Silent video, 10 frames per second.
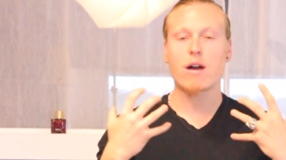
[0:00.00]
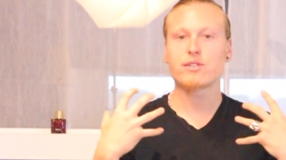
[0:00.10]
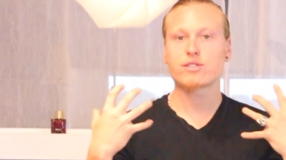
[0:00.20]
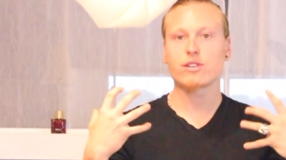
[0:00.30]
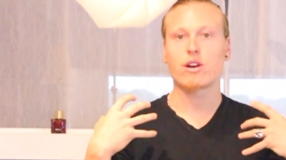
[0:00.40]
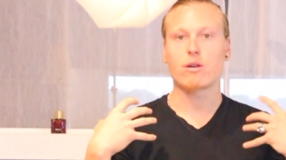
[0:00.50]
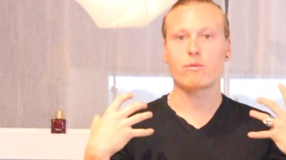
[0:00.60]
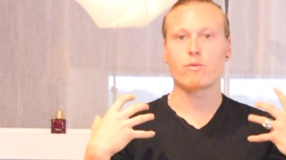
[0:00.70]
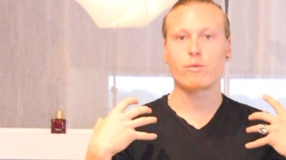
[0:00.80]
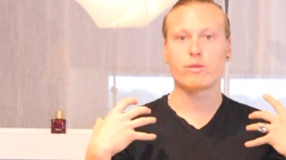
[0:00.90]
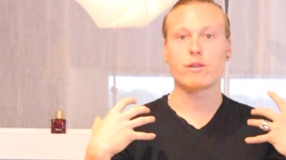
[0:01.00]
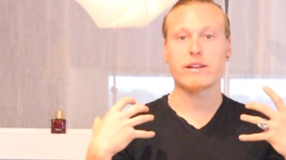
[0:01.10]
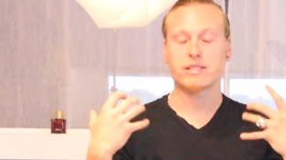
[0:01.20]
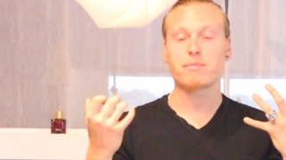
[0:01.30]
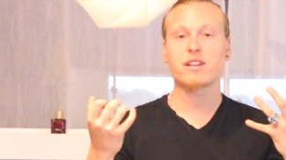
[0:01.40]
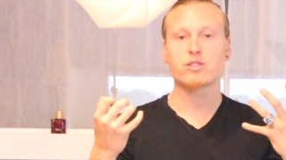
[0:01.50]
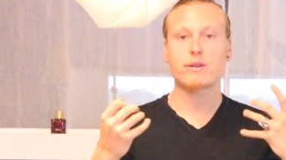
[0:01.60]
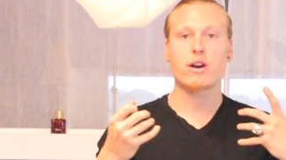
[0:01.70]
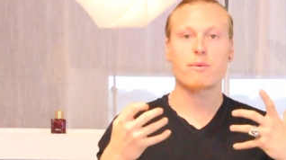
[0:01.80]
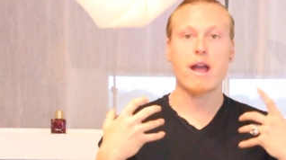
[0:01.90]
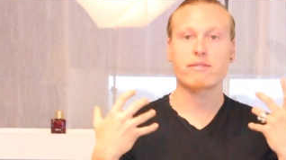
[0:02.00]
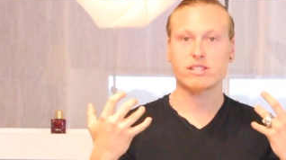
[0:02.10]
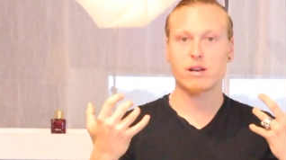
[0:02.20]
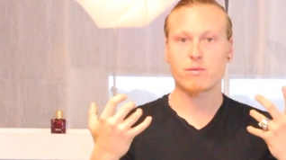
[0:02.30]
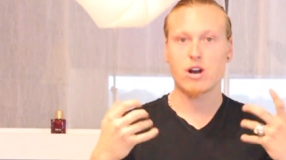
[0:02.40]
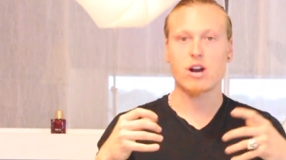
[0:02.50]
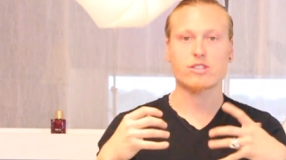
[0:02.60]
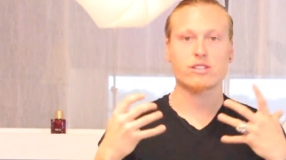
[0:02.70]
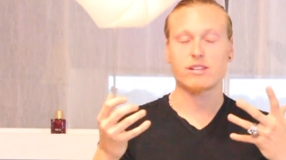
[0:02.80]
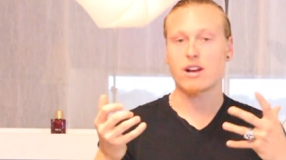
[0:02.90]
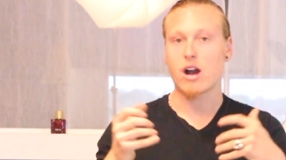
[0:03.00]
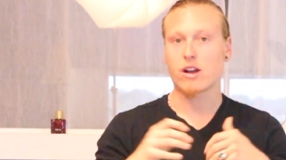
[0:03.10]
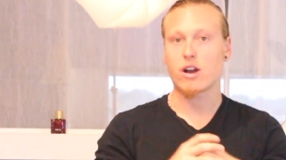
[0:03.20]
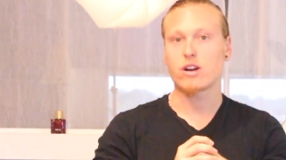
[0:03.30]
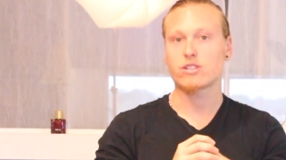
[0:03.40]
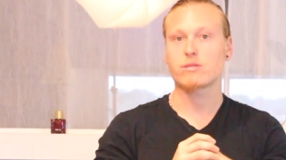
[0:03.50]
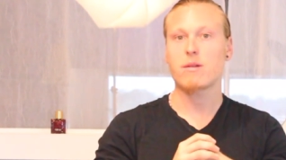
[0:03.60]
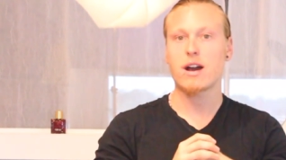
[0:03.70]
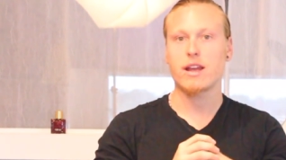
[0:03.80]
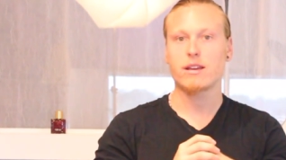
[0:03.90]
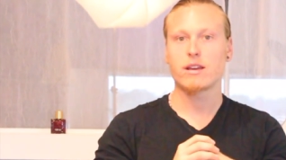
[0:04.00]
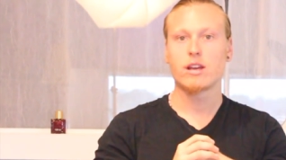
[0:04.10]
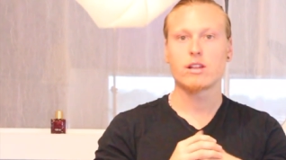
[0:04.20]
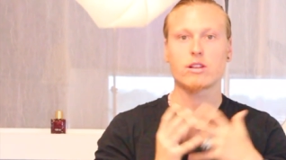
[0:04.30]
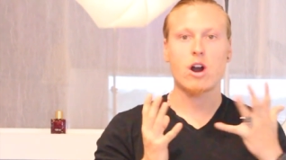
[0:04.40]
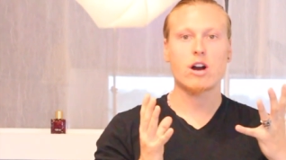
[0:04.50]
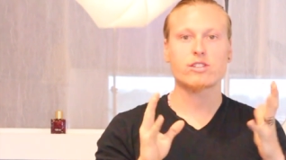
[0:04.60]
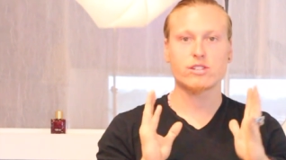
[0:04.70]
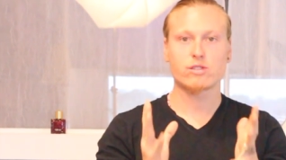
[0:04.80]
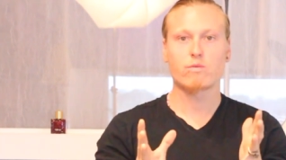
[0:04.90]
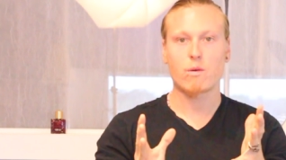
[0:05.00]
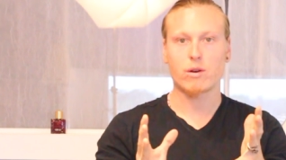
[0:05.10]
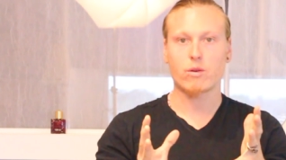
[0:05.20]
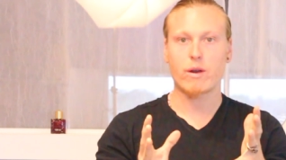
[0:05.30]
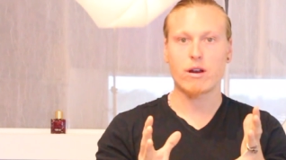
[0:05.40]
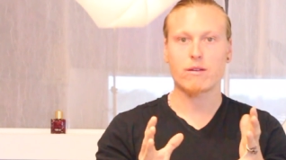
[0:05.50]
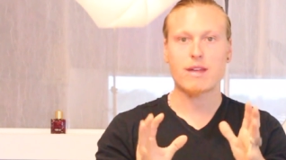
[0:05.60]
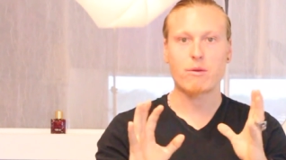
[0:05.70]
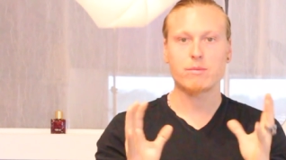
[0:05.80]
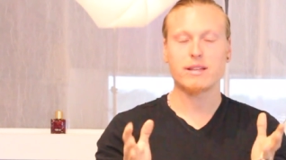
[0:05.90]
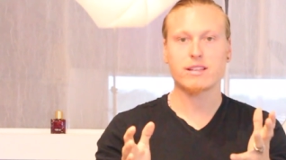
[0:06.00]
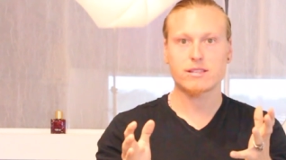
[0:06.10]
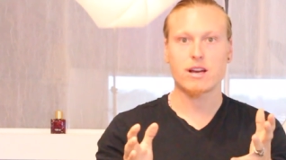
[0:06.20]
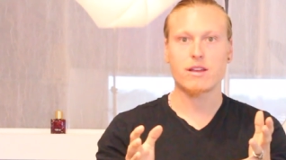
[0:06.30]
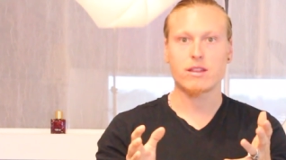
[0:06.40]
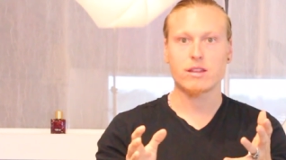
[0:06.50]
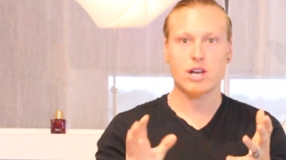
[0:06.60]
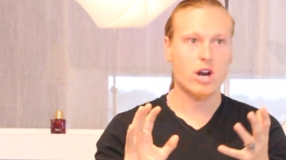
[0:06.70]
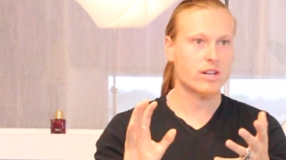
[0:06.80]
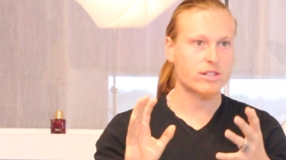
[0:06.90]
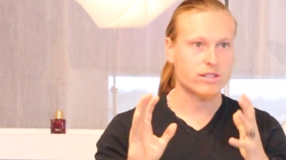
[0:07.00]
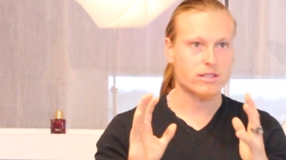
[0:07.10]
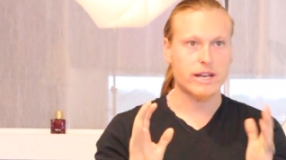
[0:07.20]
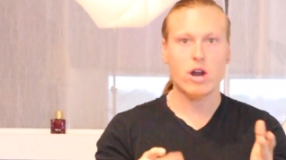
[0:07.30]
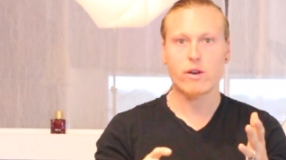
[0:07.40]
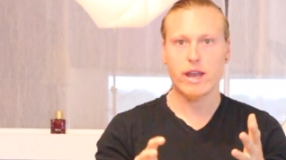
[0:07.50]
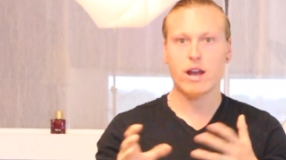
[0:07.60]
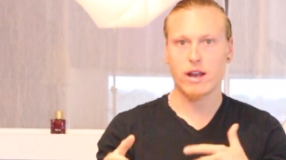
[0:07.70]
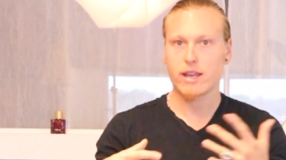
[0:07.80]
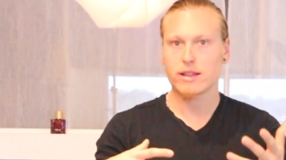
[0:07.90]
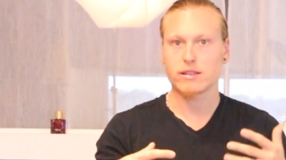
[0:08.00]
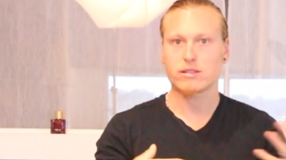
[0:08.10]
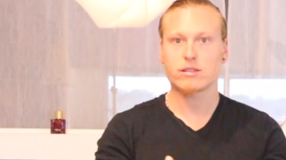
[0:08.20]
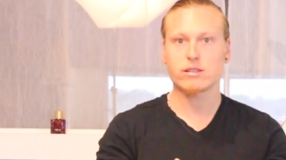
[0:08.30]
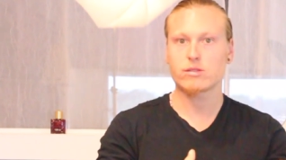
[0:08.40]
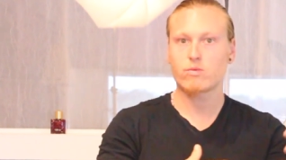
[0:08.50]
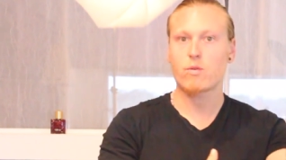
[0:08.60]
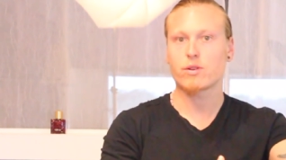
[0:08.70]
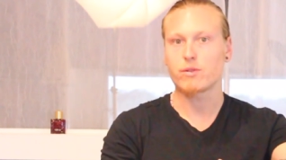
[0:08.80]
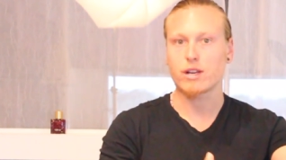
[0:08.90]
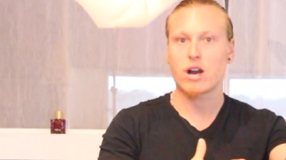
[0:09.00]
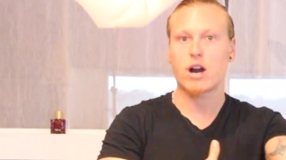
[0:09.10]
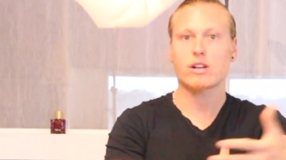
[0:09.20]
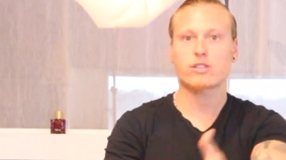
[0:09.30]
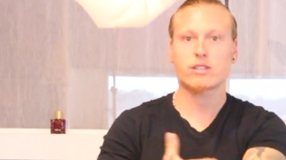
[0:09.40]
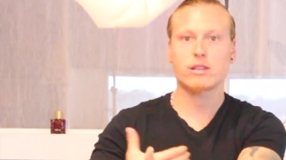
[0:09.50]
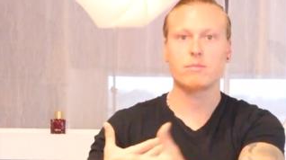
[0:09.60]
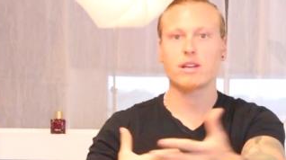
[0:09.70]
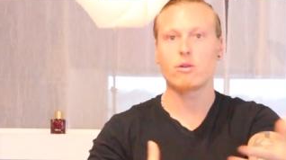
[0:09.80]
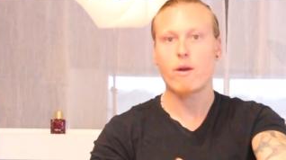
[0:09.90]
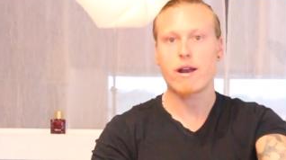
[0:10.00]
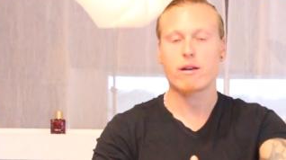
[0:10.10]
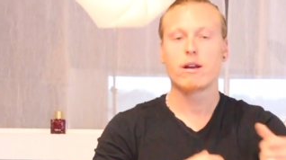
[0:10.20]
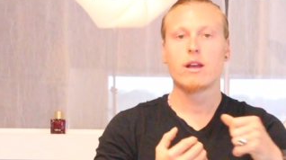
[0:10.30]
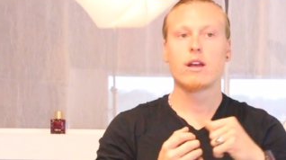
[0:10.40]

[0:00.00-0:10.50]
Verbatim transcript: obviously our as the beings we are we have a subconscious and an unconscious mind conscious is what we're aware of that would be the sun the conscious is like okay I, I get this this is what we're doing consciously being aware